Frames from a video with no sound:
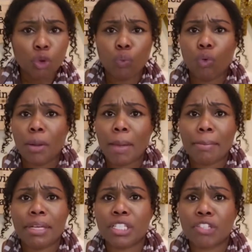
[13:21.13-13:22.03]
run my
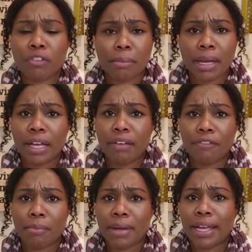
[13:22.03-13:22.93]
business from my
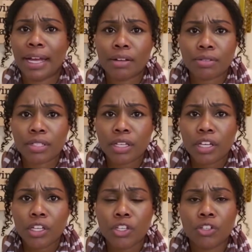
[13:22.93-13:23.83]
from my house.
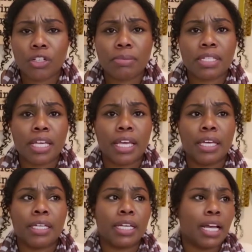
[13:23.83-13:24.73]
You know what I'm
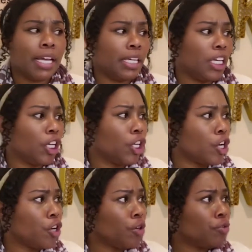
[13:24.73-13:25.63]
saying? I can
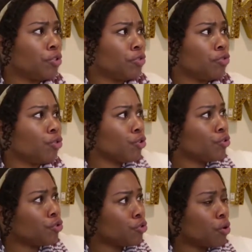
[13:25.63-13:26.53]
go to the
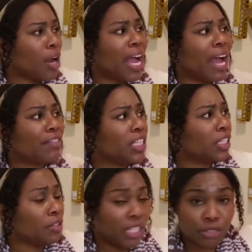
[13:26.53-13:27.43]
grocery store. I have
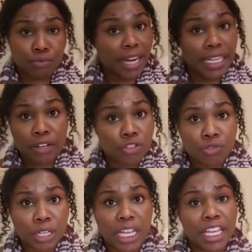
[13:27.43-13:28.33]
that's right down the
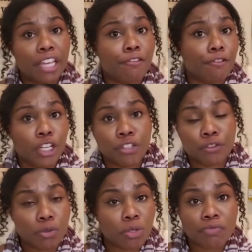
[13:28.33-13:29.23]
street and get fresh
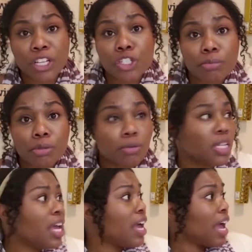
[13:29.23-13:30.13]
fruits and vegetables.
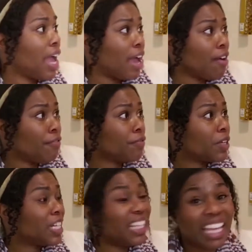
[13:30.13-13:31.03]
I have
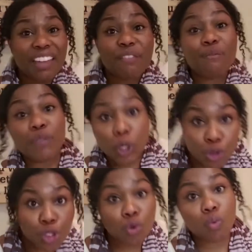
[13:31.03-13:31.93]
clean
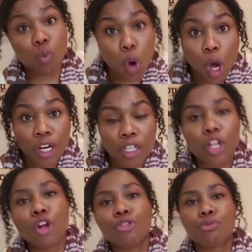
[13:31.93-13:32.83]
filtered
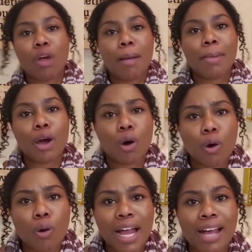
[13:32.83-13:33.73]
water throughout my
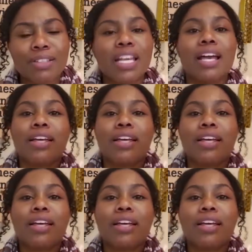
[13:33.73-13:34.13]
whole house.